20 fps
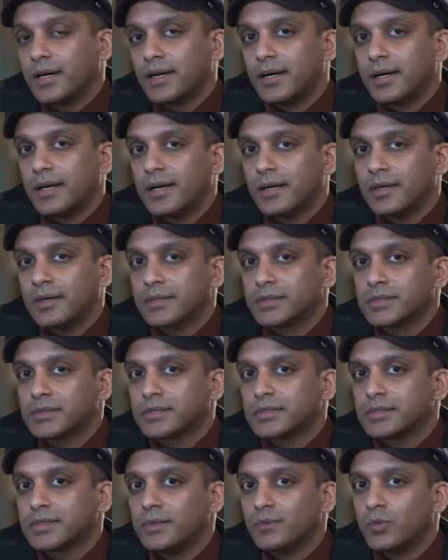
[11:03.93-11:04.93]
Uh,
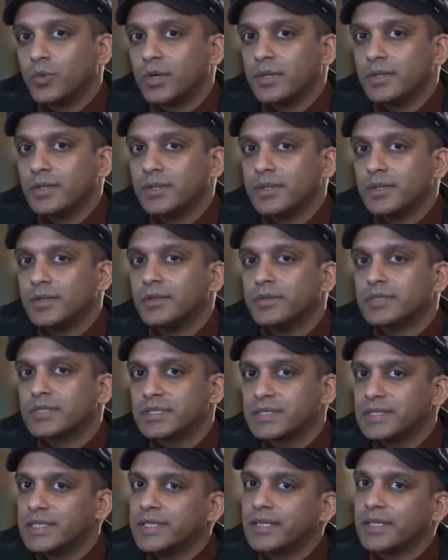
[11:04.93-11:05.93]
someone who is
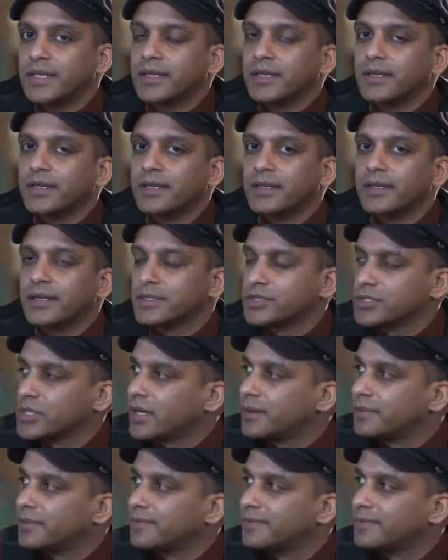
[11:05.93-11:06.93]
seeking a
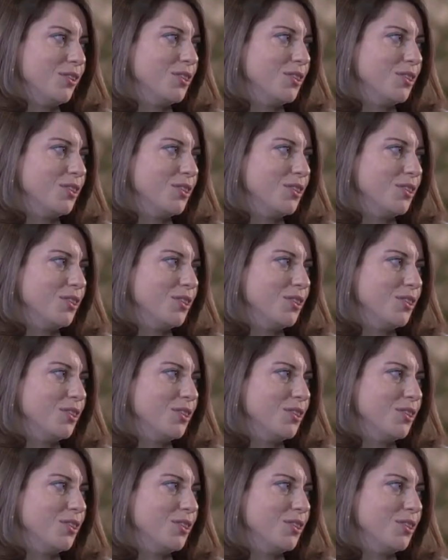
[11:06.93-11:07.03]
job.